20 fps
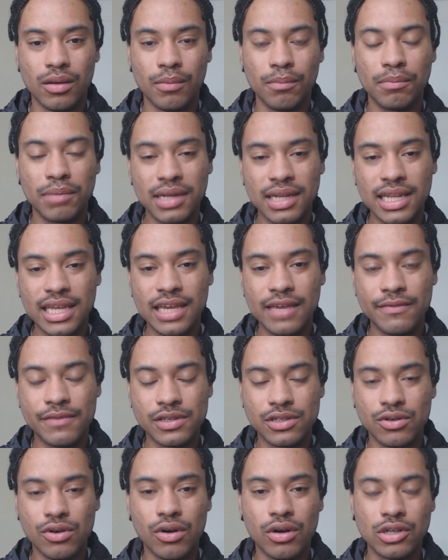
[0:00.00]
believe
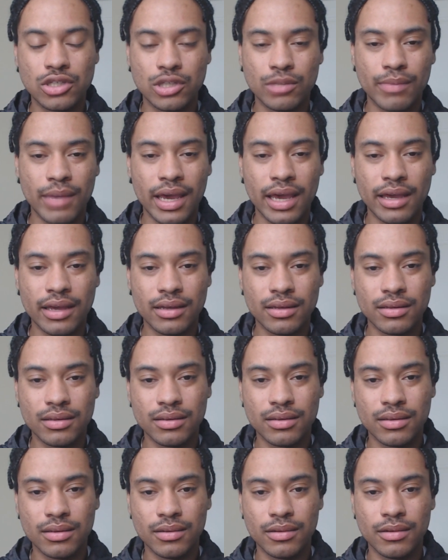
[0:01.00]
is going to make
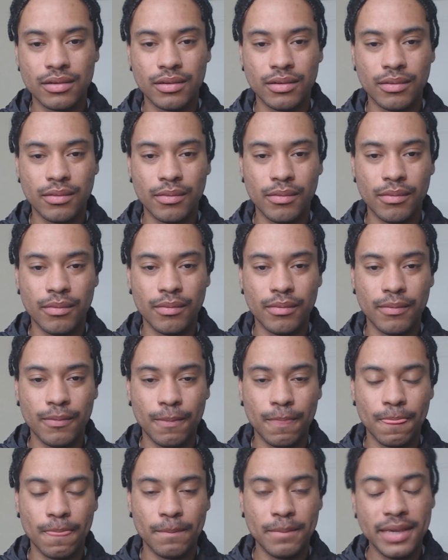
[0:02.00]

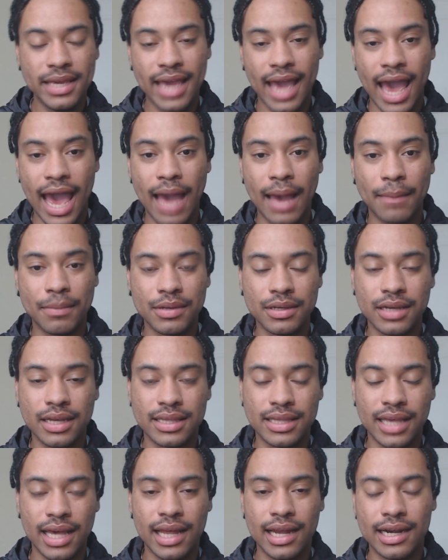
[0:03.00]
me happy at
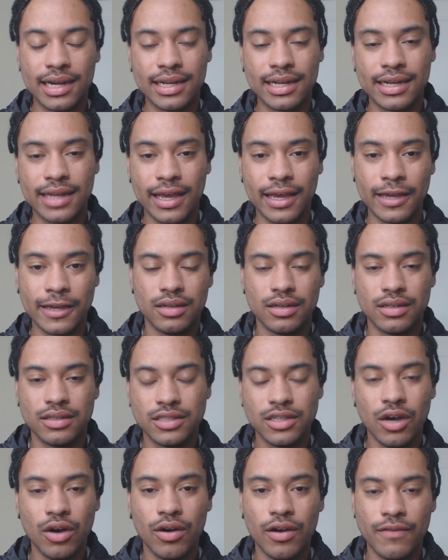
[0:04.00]
the end of the day.
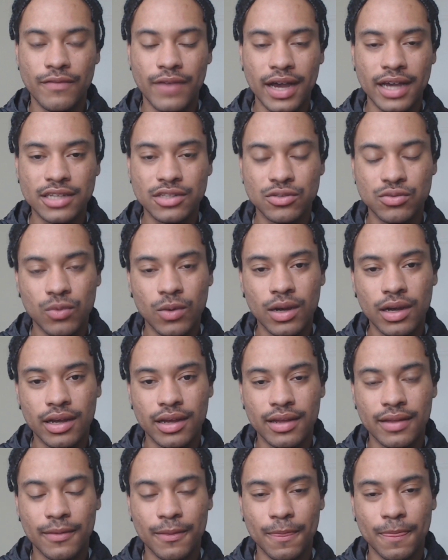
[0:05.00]
So advice one,
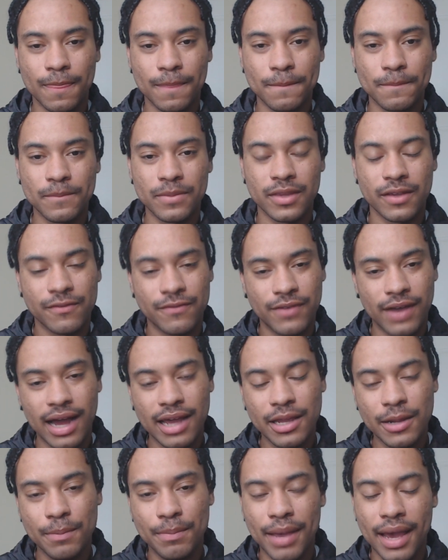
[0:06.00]
find
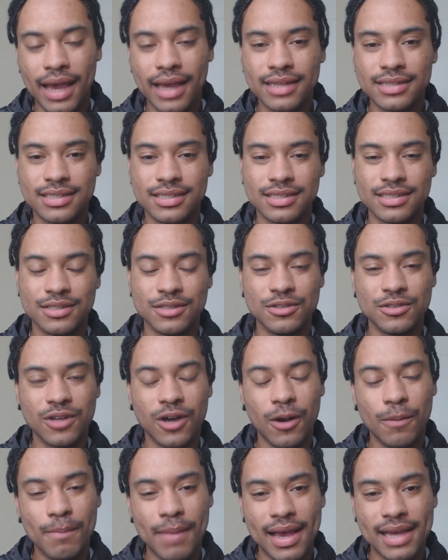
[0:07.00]
your passion, you
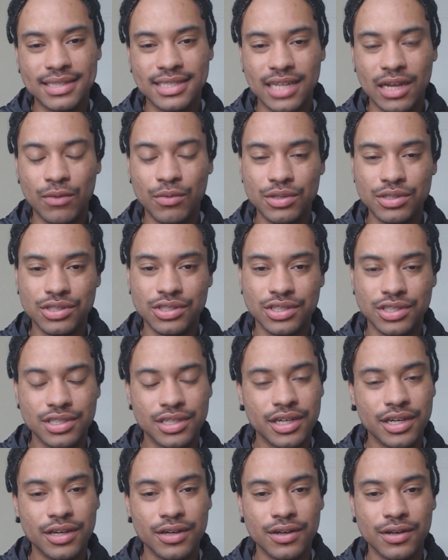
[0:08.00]
know, match that with your
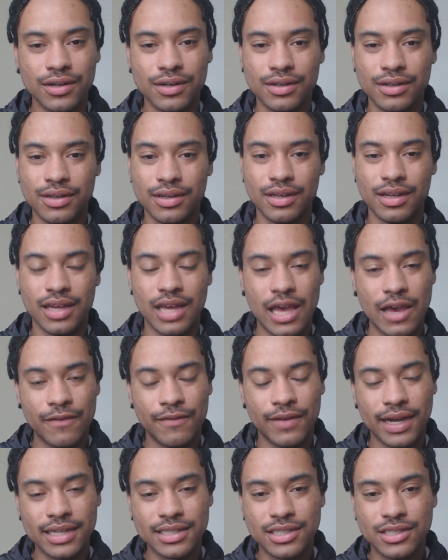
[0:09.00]
skill.
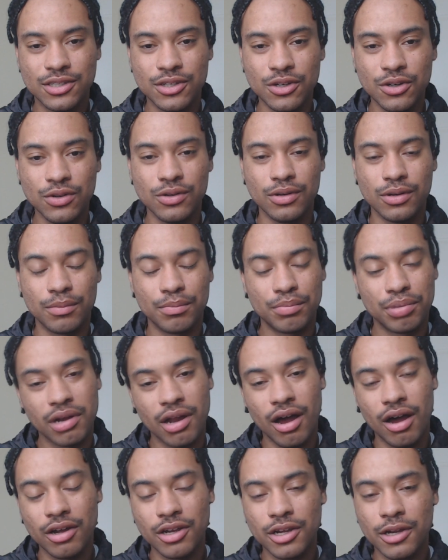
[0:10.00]
Advice two, put
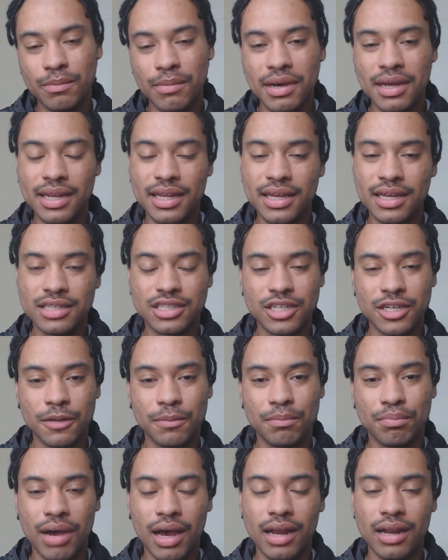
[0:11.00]
all your money into your
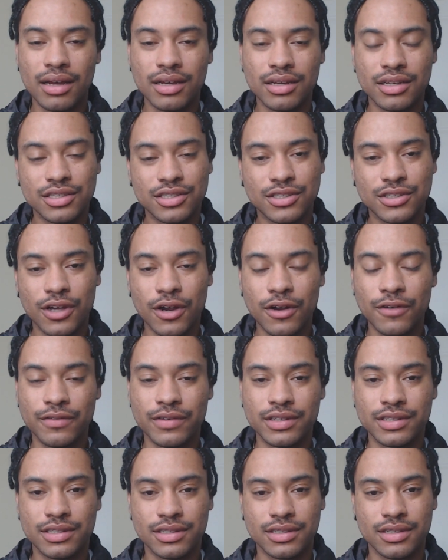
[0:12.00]
product, your
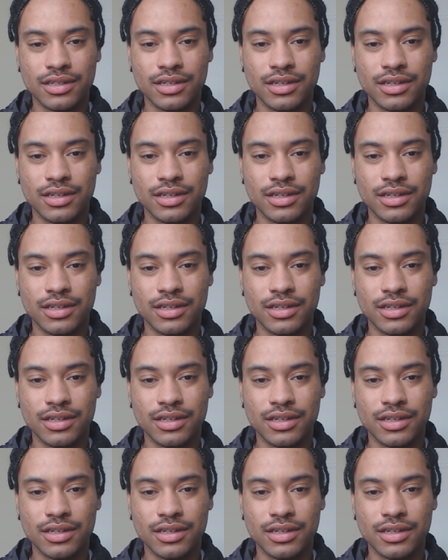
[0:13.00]
service,